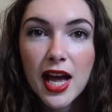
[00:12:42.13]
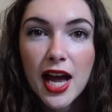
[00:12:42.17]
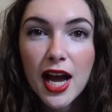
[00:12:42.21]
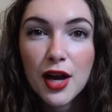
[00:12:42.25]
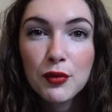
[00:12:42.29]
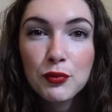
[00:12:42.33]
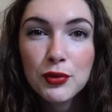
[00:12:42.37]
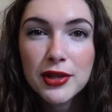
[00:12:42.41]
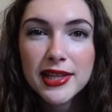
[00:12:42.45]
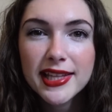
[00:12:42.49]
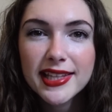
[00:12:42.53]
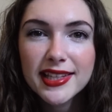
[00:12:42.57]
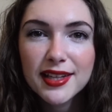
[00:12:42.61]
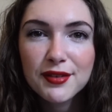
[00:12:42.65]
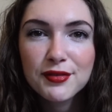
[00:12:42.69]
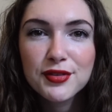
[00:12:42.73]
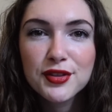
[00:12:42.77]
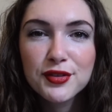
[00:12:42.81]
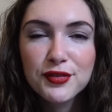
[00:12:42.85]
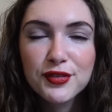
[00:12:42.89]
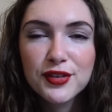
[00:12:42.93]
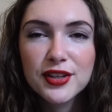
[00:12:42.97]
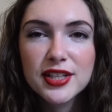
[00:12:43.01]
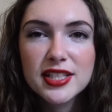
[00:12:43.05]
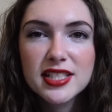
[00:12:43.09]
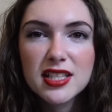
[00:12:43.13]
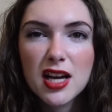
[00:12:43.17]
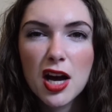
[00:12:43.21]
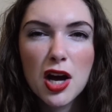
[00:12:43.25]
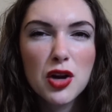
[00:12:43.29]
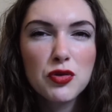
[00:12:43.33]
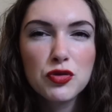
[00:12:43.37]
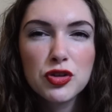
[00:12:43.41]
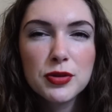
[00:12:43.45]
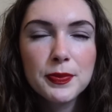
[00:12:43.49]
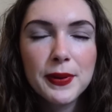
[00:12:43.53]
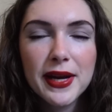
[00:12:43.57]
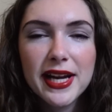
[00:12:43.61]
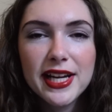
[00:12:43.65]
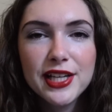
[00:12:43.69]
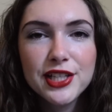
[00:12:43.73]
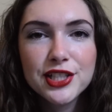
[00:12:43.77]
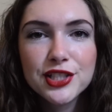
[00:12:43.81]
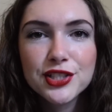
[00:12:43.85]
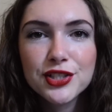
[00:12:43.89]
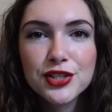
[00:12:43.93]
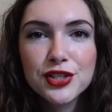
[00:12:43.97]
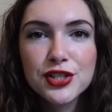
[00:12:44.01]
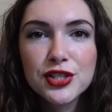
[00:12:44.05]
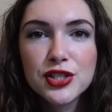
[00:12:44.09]
I really loved the first 100
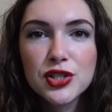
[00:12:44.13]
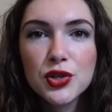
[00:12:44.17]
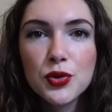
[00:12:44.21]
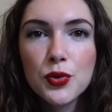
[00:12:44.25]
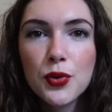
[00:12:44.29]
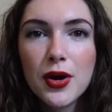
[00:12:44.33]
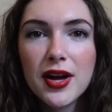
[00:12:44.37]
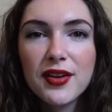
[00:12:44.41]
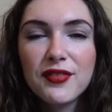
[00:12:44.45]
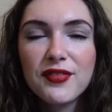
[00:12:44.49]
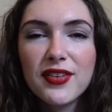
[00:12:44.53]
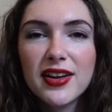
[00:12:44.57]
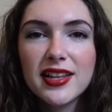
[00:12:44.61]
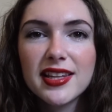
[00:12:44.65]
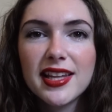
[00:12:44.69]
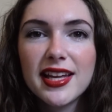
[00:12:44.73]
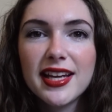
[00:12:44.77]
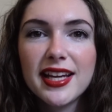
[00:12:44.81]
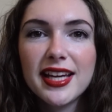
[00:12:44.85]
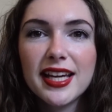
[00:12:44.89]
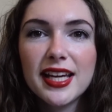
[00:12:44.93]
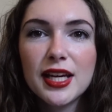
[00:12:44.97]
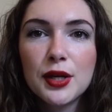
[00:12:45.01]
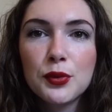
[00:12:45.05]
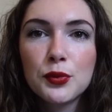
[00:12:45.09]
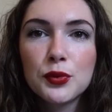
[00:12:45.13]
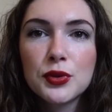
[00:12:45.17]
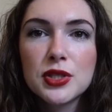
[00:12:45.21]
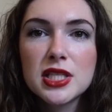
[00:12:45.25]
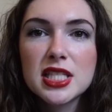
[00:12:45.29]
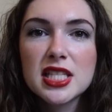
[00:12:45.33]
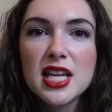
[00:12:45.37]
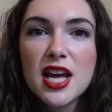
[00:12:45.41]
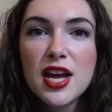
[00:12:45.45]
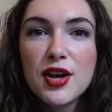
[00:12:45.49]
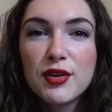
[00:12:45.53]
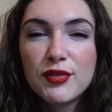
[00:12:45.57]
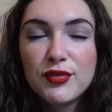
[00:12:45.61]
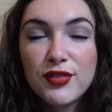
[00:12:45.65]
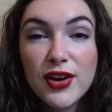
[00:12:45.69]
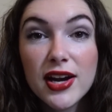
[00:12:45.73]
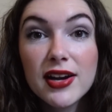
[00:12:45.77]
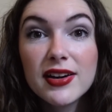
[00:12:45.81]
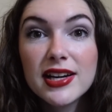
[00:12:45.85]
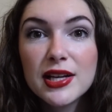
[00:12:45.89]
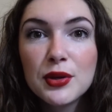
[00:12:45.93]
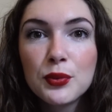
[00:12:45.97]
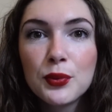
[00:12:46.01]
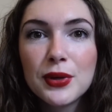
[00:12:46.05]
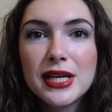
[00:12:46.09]
pages or so. I felt like it was
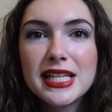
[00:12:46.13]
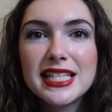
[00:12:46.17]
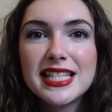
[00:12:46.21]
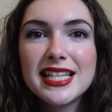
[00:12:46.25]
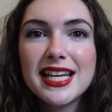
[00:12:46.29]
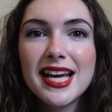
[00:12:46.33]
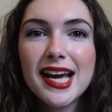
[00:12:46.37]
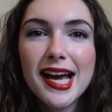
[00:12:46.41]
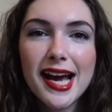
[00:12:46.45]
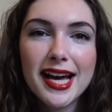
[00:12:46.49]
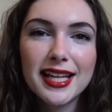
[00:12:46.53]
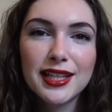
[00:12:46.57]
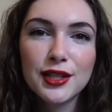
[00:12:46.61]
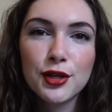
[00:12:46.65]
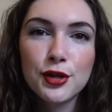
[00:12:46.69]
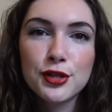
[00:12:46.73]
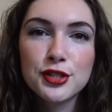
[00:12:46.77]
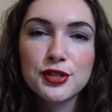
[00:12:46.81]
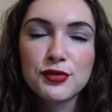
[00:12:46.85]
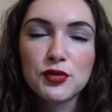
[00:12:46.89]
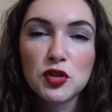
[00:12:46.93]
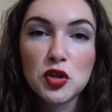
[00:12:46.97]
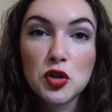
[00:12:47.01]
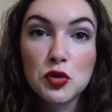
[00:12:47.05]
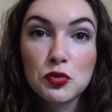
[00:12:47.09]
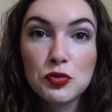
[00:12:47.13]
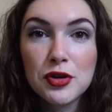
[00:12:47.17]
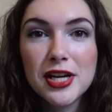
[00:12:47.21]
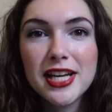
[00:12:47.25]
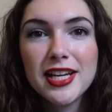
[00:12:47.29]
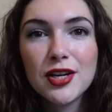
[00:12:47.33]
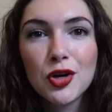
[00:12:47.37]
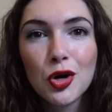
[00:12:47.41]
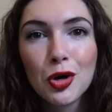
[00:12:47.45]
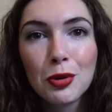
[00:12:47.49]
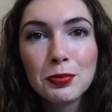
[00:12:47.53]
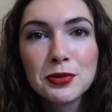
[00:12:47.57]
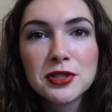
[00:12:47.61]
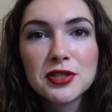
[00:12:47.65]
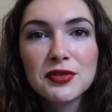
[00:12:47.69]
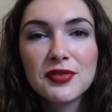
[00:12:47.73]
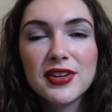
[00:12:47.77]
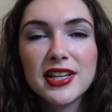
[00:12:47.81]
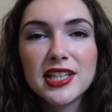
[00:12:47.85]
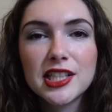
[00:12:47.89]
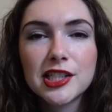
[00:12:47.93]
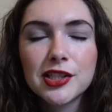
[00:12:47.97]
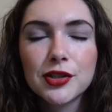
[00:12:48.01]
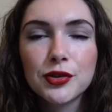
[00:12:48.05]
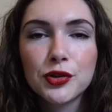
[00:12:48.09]
very witty. It had lots of great
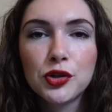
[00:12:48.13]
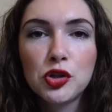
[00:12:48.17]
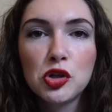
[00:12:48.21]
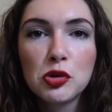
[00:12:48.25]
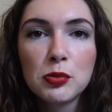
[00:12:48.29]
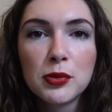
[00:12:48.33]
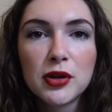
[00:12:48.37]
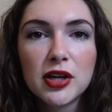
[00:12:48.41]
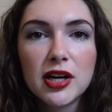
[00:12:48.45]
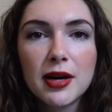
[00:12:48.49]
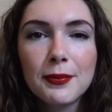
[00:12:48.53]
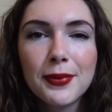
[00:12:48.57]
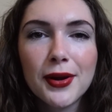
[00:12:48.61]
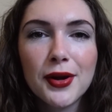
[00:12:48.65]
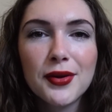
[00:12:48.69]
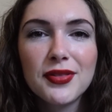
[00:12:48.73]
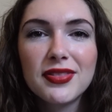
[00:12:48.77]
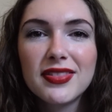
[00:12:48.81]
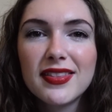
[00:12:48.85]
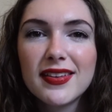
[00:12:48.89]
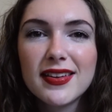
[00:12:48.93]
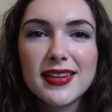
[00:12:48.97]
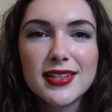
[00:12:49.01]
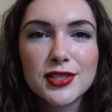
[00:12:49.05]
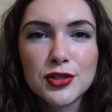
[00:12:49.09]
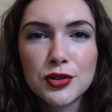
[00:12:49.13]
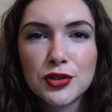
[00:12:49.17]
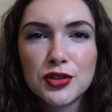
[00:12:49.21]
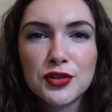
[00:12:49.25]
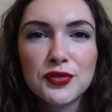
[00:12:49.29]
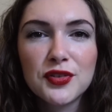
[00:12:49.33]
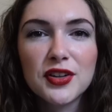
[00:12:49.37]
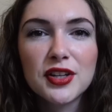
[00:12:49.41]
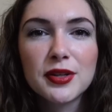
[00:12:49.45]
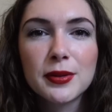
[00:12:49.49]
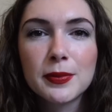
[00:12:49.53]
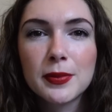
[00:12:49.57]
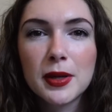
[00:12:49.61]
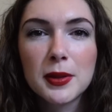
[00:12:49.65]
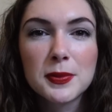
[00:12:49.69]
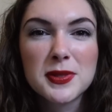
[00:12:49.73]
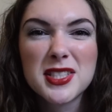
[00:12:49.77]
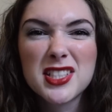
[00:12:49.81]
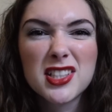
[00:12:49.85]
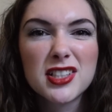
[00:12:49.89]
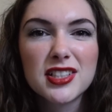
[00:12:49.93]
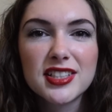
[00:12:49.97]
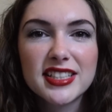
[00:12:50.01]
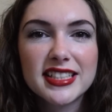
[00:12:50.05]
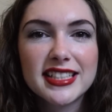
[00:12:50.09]
observational humour about the sort of
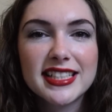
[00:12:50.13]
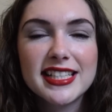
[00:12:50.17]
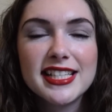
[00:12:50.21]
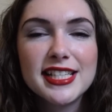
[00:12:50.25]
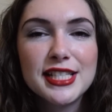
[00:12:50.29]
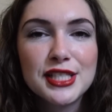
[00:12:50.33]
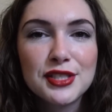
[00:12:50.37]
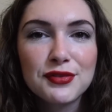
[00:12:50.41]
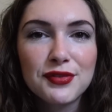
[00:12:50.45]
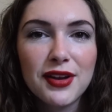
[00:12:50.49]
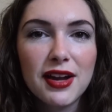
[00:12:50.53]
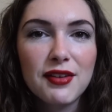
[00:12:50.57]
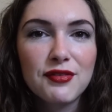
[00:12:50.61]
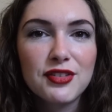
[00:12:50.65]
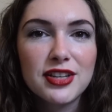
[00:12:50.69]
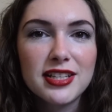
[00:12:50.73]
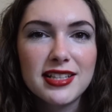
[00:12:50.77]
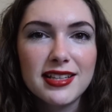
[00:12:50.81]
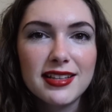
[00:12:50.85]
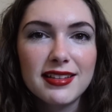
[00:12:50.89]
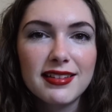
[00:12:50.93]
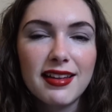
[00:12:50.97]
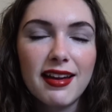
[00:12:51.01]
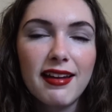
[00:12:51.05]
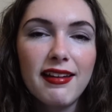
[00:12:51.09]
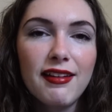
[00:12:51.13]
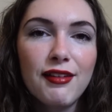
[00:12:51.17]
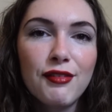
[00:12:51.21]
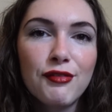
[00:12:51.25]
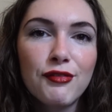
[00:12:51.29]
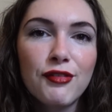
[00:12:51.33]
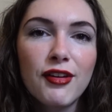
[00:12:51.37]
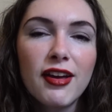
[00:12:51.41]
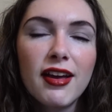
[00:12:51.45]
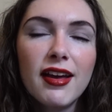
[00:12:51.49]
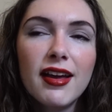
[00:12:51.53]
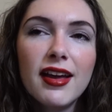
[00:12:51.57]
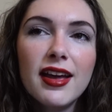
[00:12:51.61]
absurdities of everyday life.